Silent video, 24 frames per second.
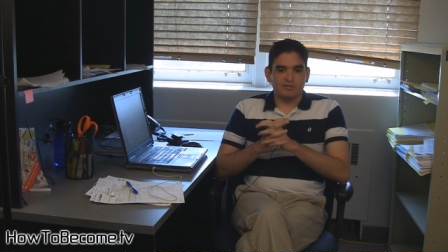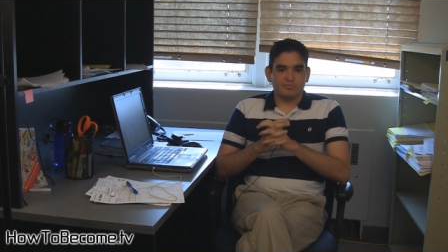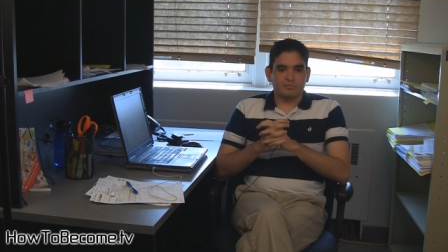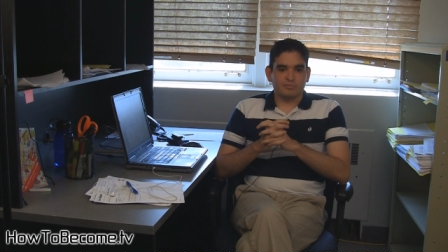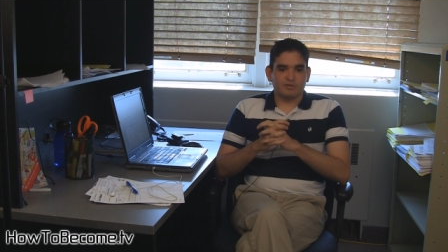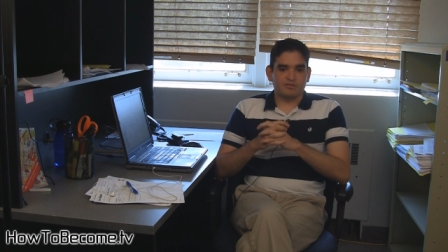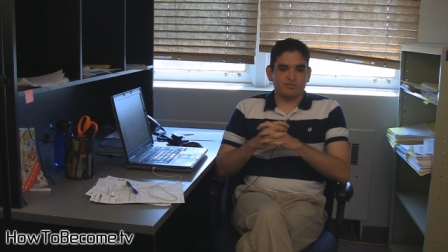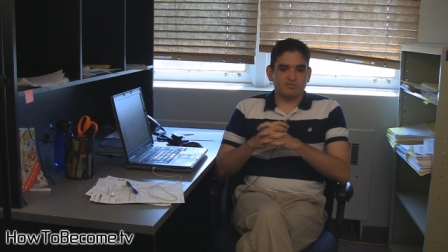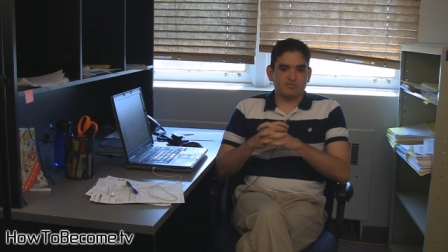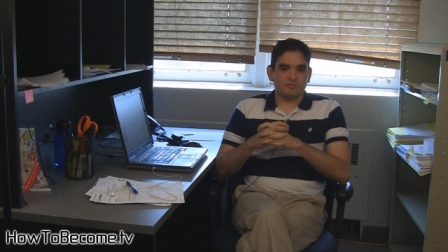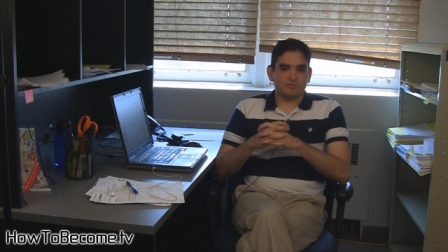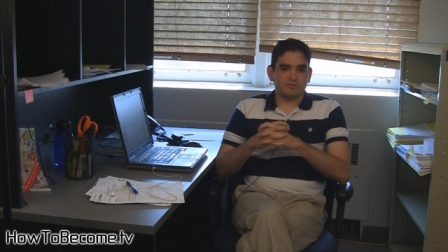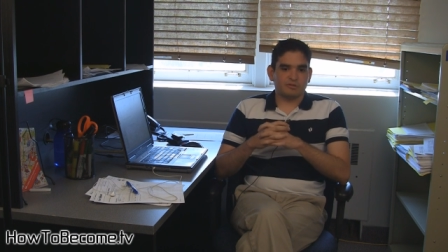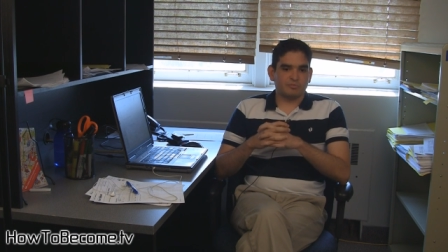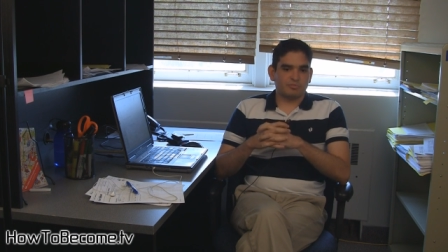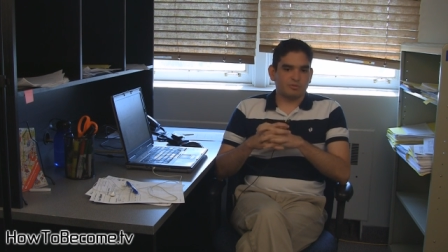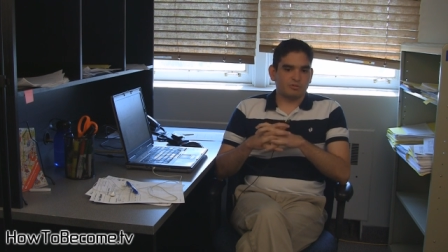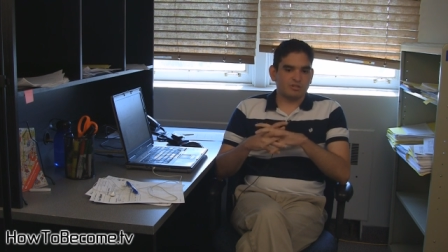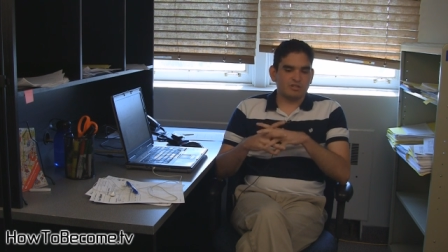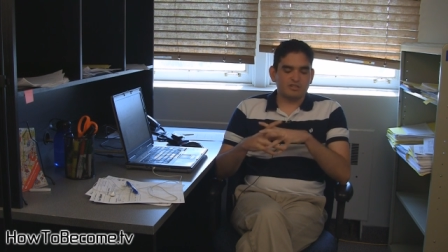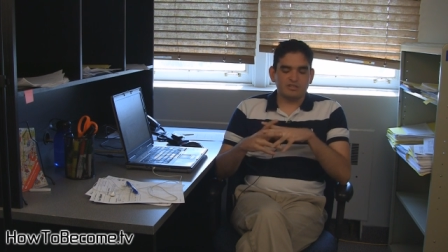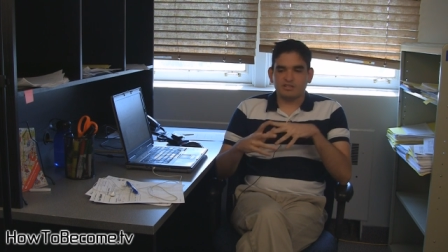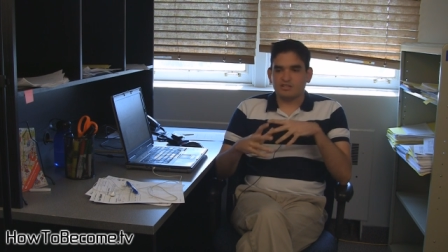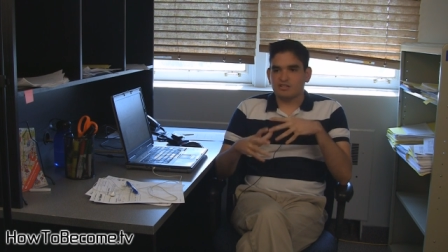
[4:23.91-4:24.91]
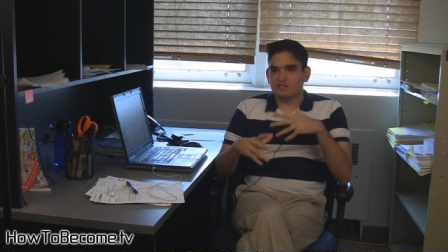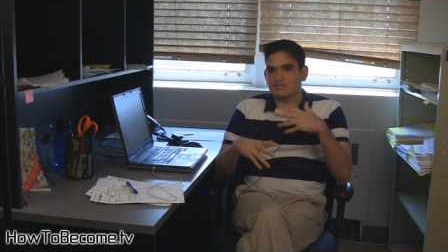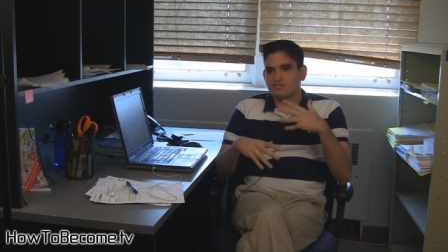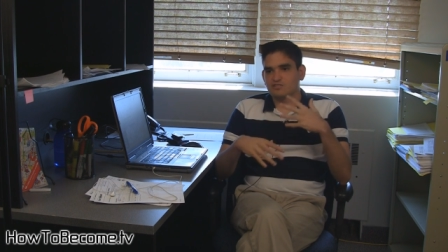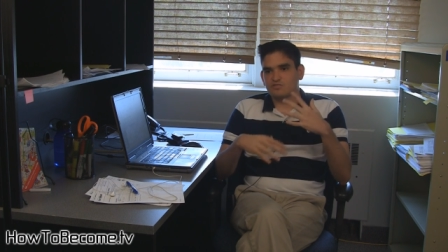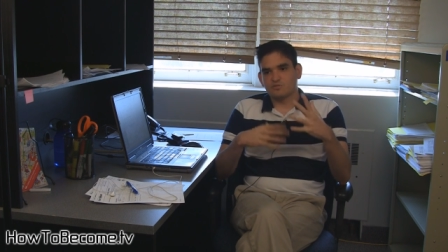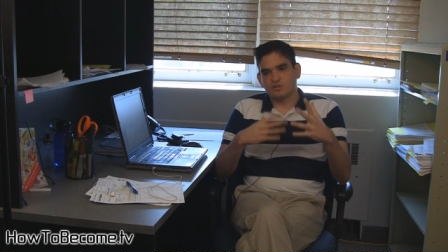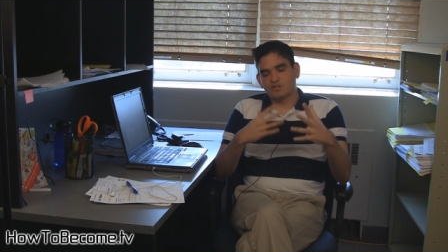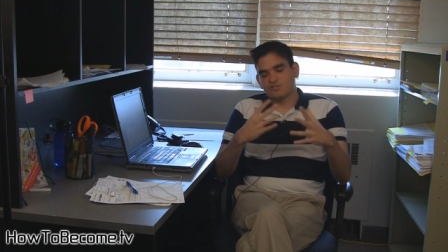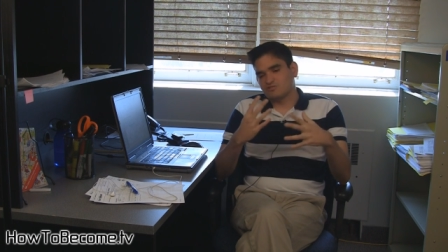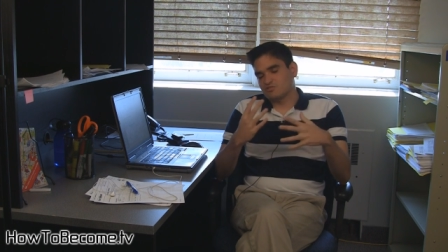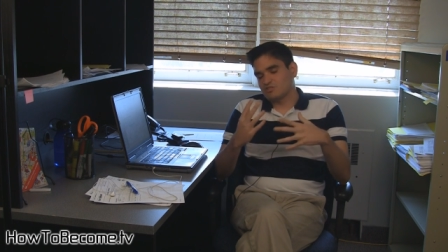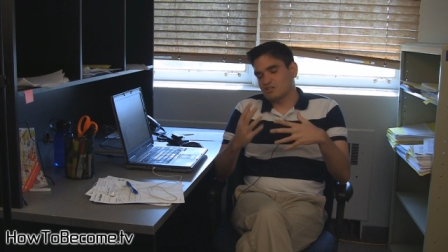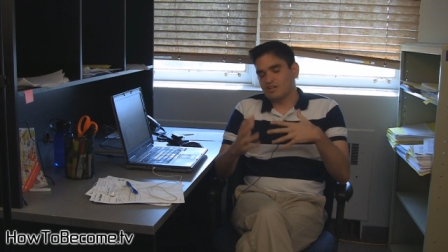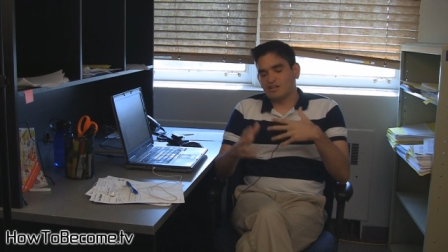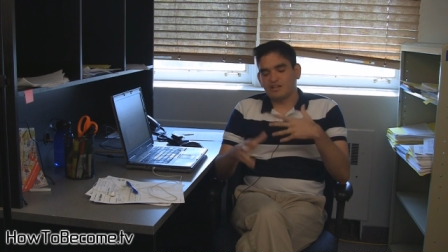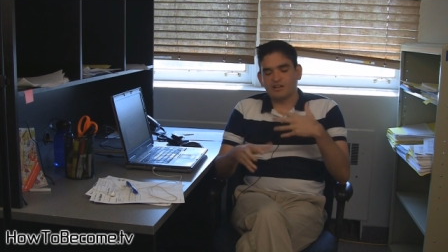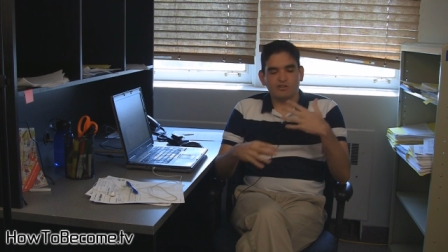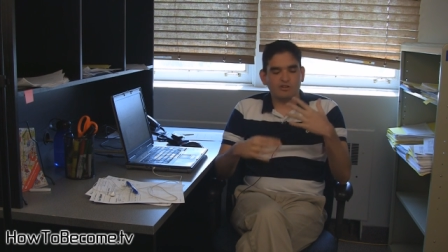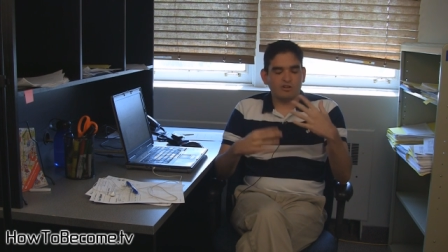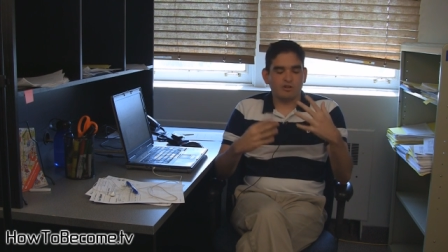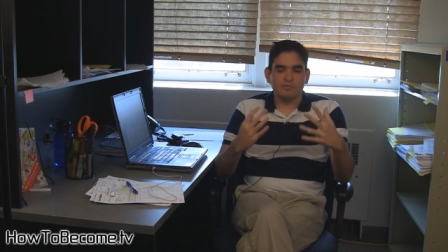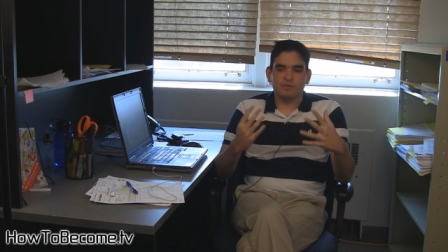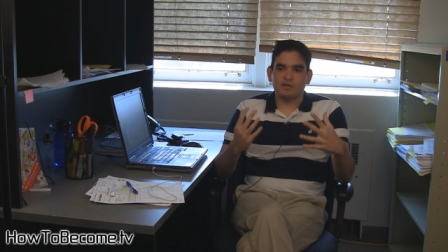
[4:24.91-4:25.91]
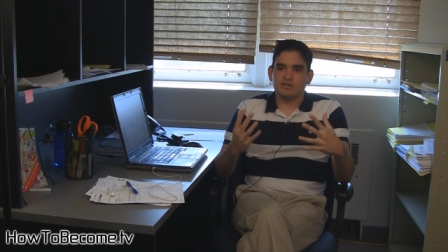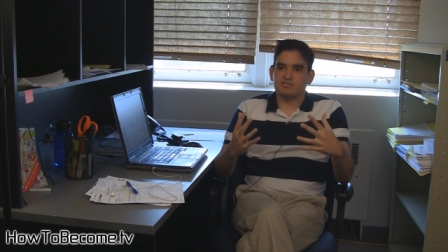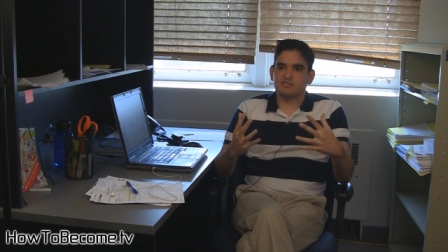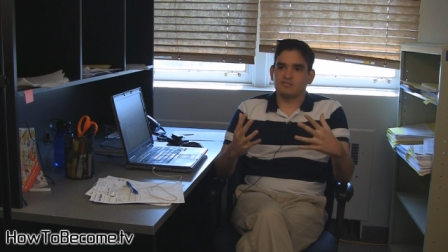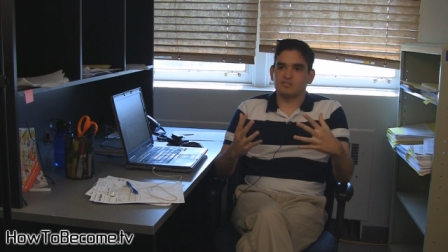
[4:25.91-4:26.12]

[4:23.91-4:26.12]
because of the political situation and economical